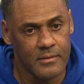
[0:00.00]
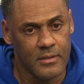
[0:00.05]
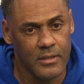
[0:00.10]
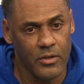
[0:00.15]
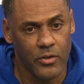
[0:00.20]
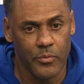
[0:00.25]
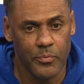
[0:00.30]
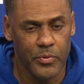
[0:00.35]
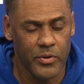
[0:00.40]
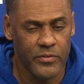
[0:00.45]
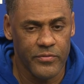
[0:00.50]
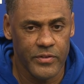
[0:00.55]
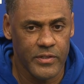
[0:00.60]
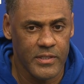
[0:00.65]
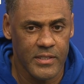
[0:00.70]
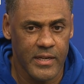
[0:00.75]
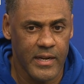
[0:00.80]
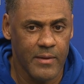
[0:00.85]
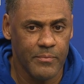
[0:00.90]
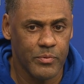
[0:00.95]
You know, perfect
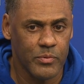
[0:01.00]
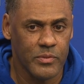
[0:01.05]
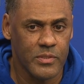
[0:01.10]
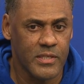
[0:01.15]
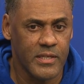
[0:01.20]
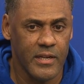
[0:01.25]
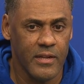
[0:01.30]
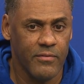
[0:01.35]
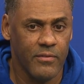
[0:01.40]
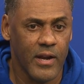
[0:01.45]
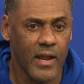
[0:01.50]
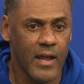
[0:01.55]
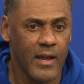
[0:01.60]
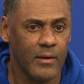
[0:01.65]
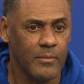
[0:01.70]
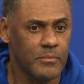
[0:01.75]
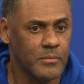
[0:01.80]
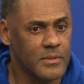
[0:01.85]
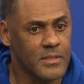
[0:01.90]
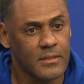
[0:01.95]
example is Steven
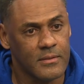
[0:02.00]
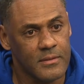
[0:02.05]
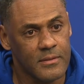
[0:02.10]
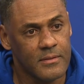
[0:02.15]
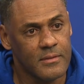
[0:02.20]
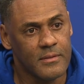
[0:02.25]
Adams.